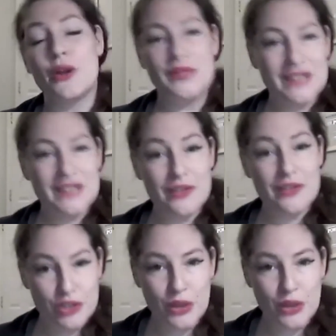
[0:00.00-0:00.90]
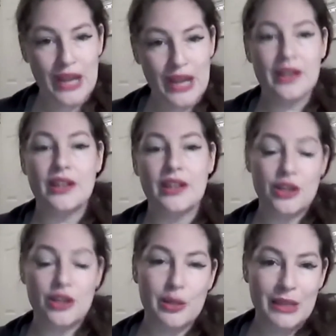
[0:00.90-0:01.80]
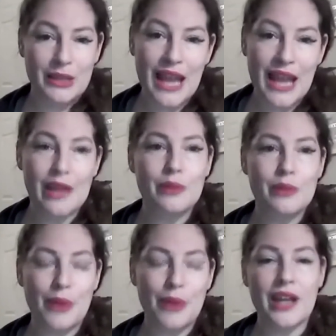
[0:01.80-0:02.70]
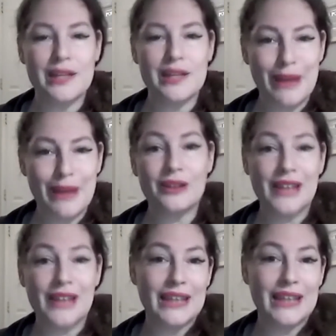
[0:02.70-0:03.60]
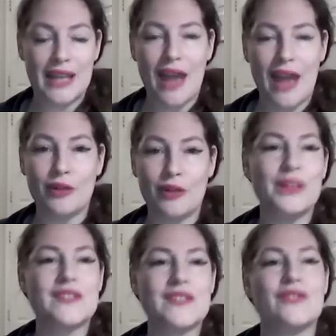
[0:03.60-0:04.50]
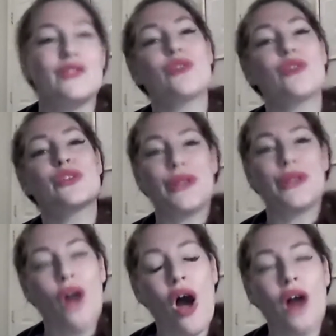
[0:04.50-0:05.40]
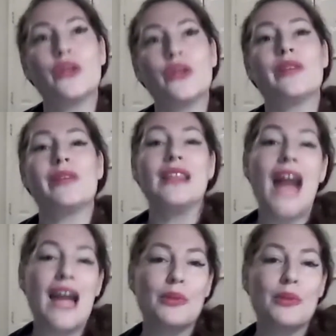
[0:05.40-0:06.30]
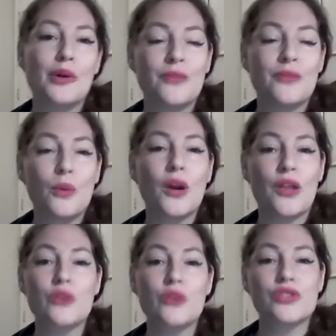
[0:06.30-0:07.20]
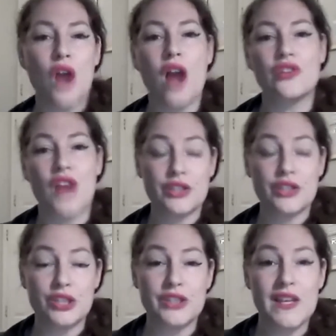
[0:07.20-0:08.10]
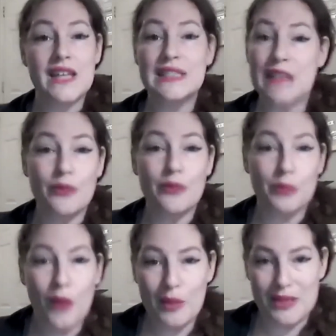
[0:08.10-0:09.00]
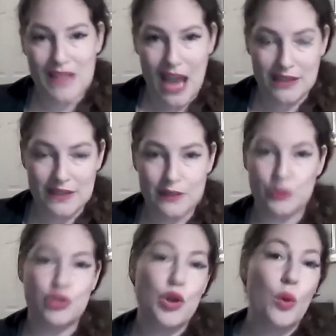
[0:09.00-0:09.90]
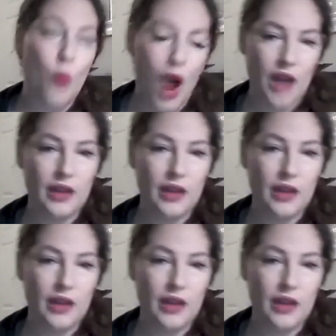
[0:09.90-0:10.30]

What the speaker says: We still have to do it. You're going to be late, but better late than never, because if you don't do it at all, you can be liable for those contractors' self-employment taxes, which you don't want.